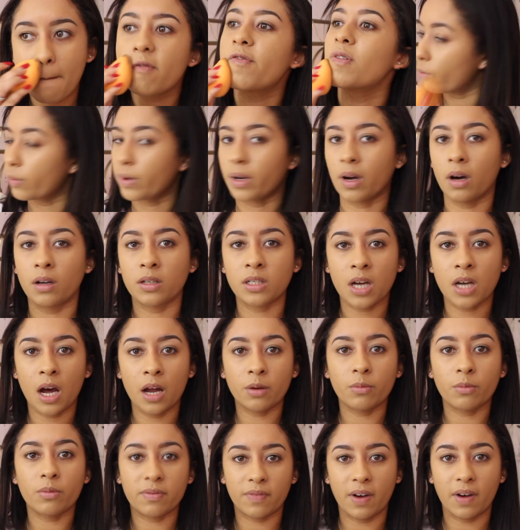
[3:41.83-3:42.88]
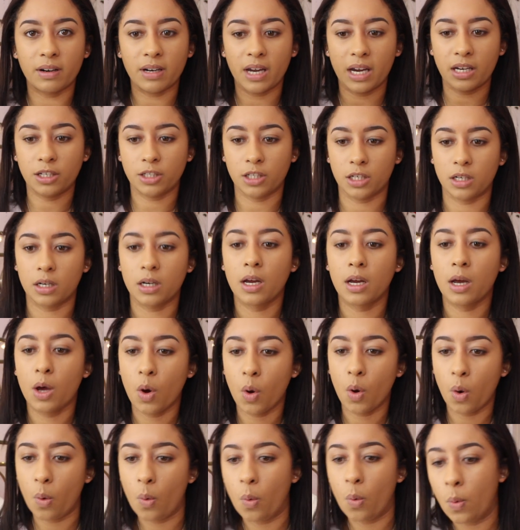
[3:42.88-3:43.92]
We are done with foundation.
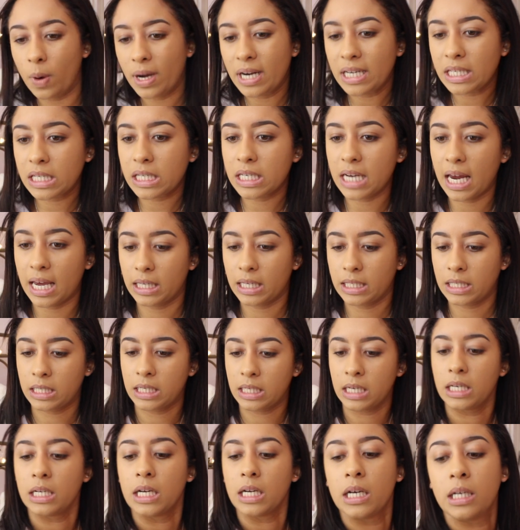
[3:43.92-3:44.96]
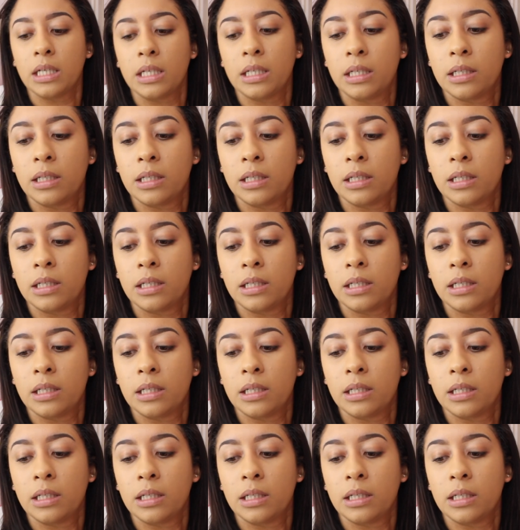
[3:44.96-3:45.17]
What is next, Tina?